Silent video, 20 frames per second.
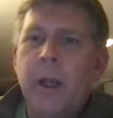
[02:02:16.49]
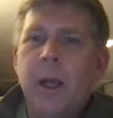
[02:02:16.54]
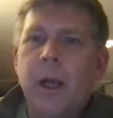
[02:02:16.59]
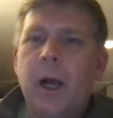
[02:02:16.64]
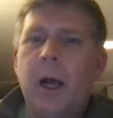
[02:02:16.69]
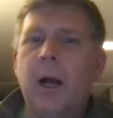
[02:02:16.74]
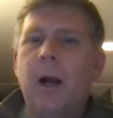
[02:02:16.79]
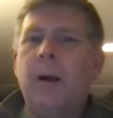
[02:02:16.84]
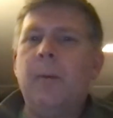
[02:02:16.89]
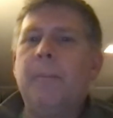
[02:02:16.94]

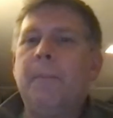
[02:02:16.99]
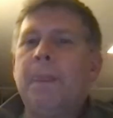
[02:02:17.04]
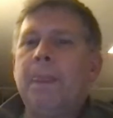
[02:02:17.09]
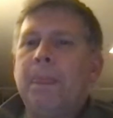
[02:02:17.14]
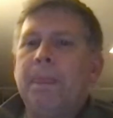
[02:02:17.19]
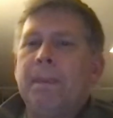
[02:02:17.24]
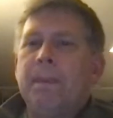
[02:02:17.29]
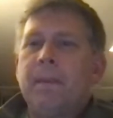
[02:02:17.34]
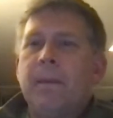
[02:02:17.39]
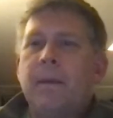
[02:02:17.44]

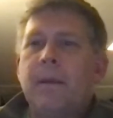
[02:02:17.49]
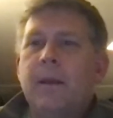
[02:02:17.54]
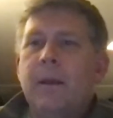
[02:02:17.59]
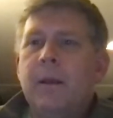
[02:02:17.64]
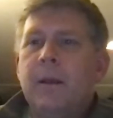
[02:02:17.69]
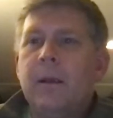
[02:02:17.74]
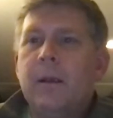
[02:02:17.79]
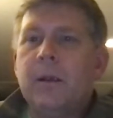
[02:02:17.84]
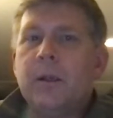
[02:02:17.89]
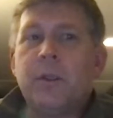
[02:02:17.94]

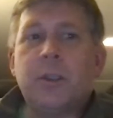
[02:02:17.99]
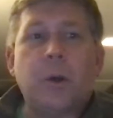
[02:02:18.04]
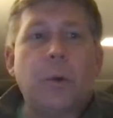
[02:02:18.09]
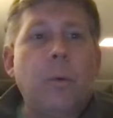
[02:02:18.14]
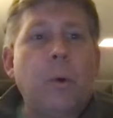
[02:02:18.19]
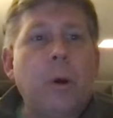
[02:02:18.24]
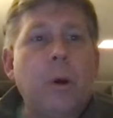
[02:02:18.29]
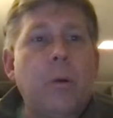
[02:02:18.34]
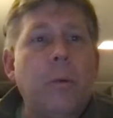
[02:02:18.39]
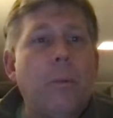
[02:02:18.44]
So
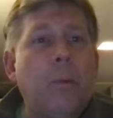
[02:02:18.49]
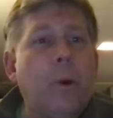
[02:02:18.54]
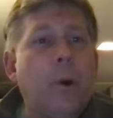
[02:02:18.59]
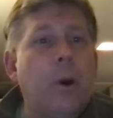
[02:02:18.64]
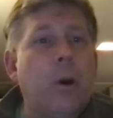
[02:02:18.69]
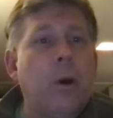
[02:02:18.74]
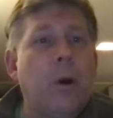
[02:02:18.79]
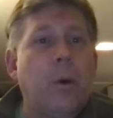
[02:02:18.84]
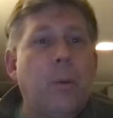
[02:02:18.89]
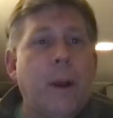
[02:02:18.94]

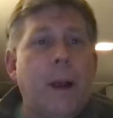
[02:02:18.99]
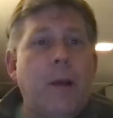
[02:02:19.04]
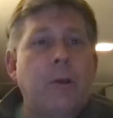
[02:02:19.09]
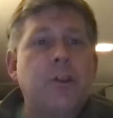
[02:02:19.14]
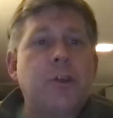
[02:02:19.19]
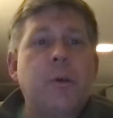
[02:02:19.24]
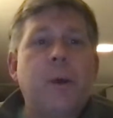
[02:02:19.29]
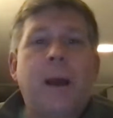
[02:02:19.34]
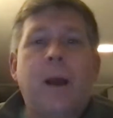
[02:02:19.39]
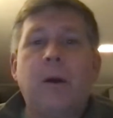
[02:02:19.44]
we're around
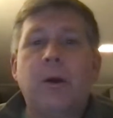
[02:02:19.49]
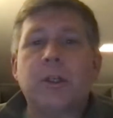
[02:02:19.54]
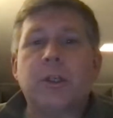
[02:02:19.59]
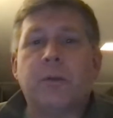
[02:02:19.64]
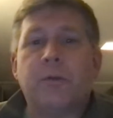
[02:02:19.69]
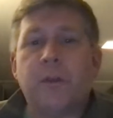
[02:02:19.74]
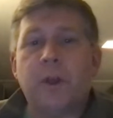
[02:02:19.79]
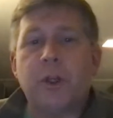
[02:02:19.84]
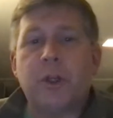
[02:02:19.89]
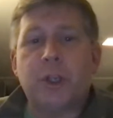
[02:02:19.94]
2 hours
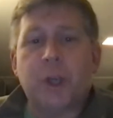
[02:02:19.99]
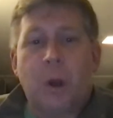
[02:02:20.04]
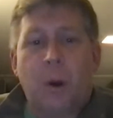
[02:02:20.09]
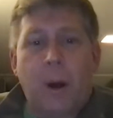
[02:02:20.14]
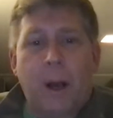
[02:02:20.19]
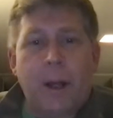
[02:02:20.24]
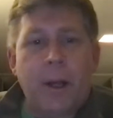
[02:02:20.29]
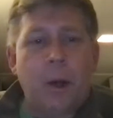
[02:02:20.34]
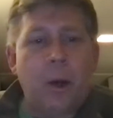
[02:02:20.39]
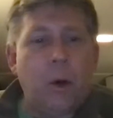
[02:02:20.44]
of this show.
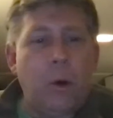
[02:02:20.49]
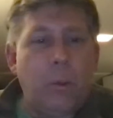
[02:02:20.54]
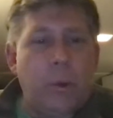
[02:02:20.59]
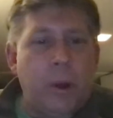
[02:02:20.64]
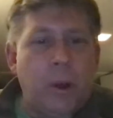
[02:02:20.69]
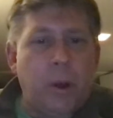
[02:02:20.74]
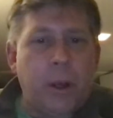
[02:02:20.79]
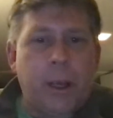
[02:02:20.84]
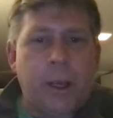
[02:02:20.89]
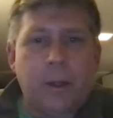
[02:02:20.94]
I know we
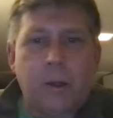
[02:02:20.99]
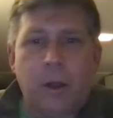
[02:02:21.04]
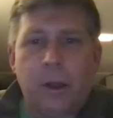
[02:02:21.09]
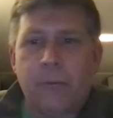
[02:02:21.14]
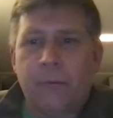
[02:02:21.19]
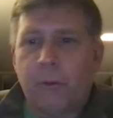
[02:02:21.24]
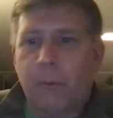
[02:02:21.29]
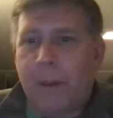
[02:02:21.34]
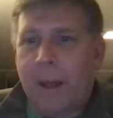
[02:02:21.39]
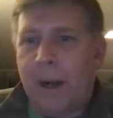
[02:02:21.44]
only had Glenn
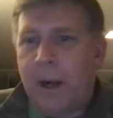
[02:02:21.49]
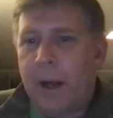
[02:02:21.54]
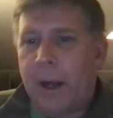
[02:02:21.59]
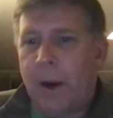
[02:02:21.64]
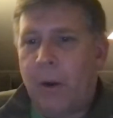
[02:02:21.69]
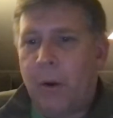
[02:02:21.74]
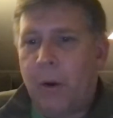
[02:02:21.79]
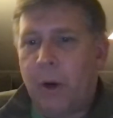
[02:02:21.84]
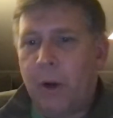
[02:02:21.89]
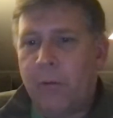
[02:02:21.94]
for about an
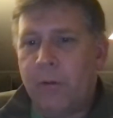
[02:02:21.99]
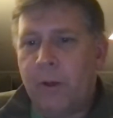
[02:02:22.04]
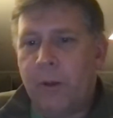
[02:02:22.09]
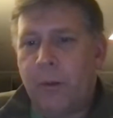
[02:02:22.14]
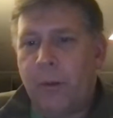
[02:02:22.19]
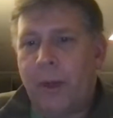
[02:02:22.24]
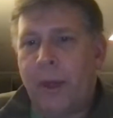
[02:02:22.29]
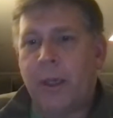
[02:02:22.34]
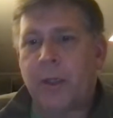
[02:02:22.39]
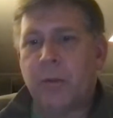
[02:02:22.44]
hour of it.
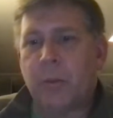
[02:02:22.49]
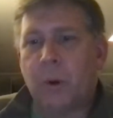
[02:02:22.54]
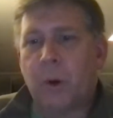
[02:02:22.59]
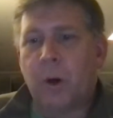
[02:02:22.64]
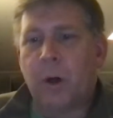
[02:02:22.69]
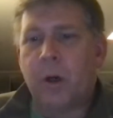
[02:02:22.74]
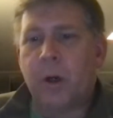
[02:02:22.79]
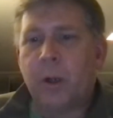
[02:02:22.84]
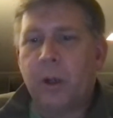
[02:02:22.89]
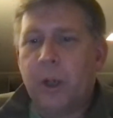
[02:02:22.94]
Thanks,
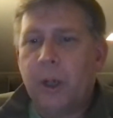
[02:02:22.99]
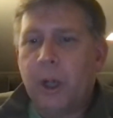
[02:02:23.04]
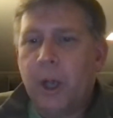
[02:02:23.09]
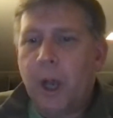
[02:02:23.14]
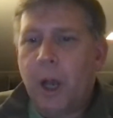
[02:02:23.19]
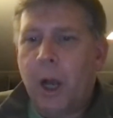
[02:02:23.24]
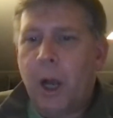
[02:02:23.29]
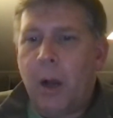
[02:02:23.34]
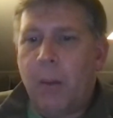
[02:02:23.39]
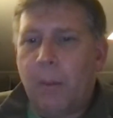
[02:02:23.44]
work.
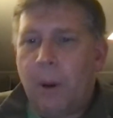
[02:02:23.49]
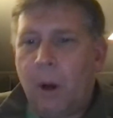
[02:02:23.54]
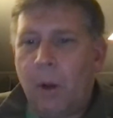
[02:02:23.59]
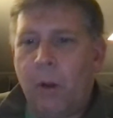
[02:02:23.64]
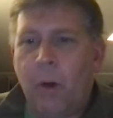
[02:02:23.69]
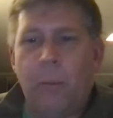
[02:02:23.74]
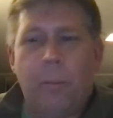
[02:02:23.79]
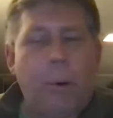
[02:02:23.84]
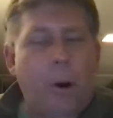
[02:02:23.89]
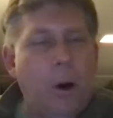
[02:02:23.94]

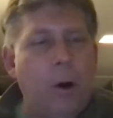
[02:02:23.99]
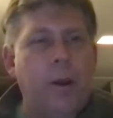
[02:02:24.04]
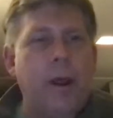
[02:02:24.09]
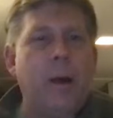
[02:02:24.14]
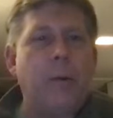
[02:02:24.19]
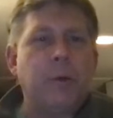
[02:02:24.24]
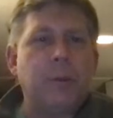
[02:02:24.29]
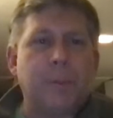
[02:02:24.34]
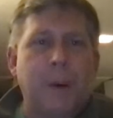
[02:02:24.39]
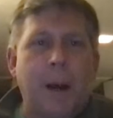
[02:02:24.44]
Although part of
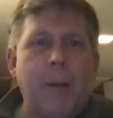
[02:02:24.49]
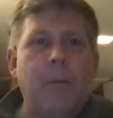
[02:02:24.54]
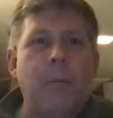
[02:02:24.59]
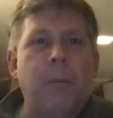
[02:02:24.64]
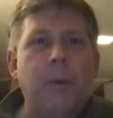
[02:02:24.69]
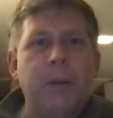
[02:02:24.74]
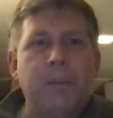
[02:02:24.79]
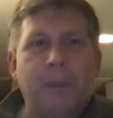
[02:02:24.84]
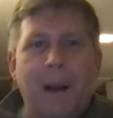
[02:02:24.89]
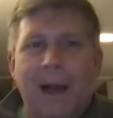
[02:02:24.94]
that was
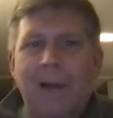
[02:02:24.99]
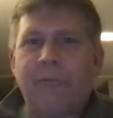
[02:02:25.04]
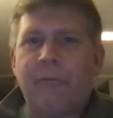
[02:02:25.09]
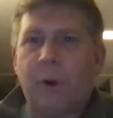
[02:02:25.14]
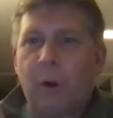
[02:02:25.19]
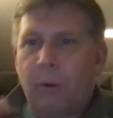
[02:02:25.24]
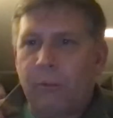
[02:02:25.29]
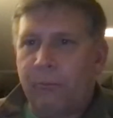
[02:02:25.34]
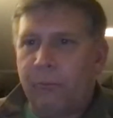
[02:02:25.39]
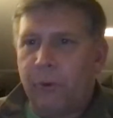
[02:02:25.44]
probably my
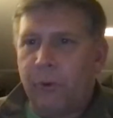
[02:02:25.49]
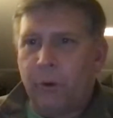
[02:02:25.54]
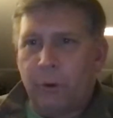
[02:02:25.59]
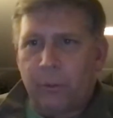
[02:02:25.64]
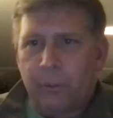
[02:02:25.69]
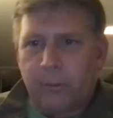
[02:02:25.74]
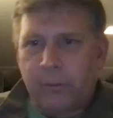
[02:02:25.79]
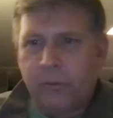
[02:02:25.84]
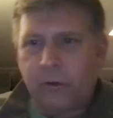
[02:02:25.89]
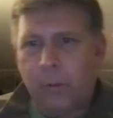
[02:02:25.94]
fault
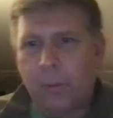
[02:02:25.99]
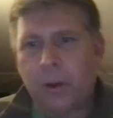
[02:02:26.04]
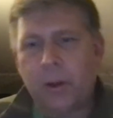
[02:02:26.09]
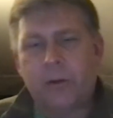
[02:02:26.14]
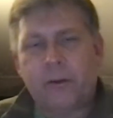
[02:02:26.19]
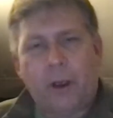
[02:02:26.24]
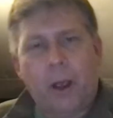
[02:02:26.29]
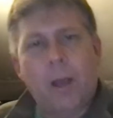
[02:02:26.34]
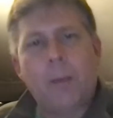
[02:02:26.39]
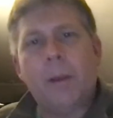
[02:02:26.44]
for some of the
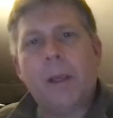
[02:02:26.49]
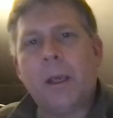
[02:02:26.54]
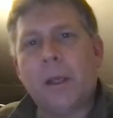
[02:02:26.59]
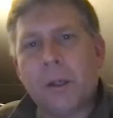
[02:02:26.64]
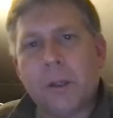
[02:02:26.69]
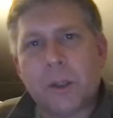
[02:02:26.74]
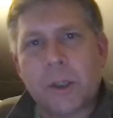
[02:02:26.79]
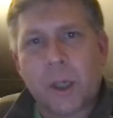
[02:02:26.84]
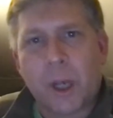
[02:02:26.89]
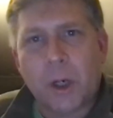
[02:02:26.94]
timing
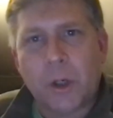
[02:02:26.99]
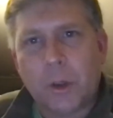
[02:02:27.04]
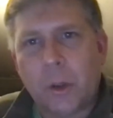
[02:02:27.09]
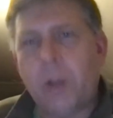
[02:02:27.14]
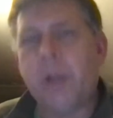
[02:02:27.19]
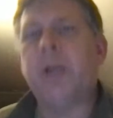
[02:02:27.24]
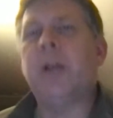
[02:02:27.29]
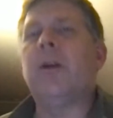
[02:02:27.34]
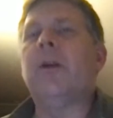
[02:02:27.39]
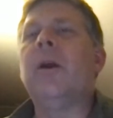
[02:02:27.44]
and
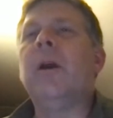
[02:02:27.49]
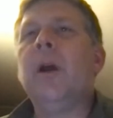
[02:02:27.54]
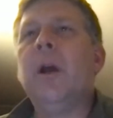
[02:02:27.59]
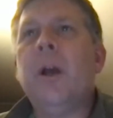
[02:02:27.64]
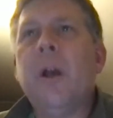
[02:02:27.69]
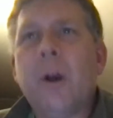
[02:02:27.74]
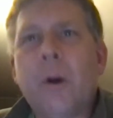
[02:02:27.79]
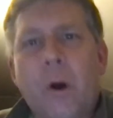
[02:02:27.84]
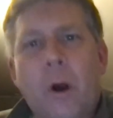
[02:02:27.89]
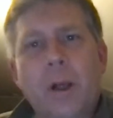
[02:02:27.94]
scheduling and
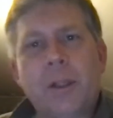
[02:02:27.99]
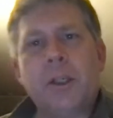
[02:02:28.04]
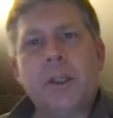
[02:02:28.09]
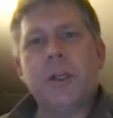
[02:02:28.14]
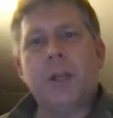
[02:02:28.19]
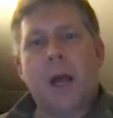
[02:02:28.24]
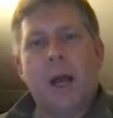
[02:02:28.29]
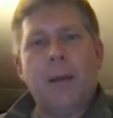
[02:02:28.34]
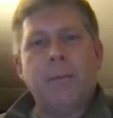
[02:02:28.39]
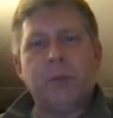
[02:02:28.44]
crossing
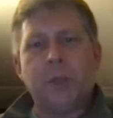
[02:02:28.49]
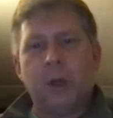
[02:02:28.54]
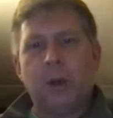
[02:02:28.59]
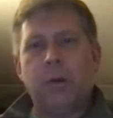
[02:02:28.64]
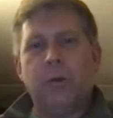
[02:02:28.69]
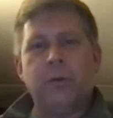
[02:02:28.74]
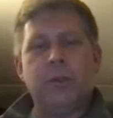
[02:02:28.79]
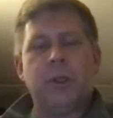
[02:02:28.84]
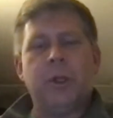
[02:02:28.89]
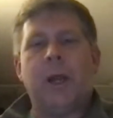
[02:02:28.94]
time
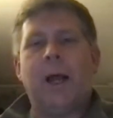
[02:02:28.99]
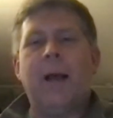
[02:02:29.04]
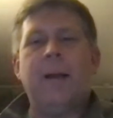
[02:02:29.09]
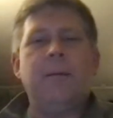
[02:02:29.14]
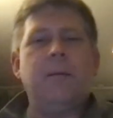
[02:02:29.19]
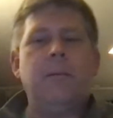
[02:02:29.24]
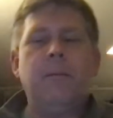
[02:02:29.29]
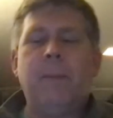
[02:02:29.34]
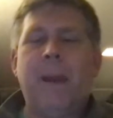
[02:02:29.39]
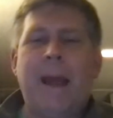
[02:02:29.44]
zones, and
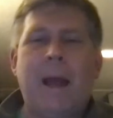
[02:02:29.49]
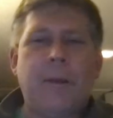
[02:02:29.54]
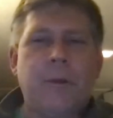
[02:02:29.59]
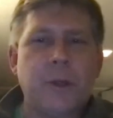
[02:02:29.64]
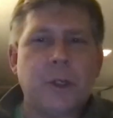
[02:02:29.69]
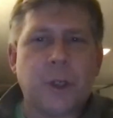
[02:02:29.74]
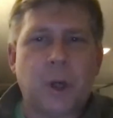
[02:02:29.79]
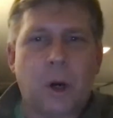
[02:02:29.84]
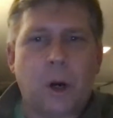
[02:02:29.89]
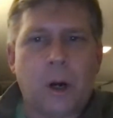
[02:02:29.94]
math
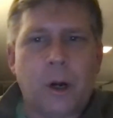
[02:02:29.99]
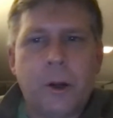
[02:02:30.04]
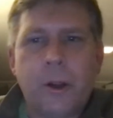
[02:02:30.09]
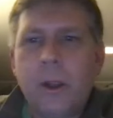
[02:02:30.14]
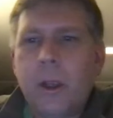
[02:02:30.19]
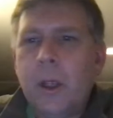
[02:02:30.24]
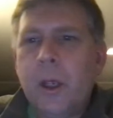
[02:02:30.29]
is hard.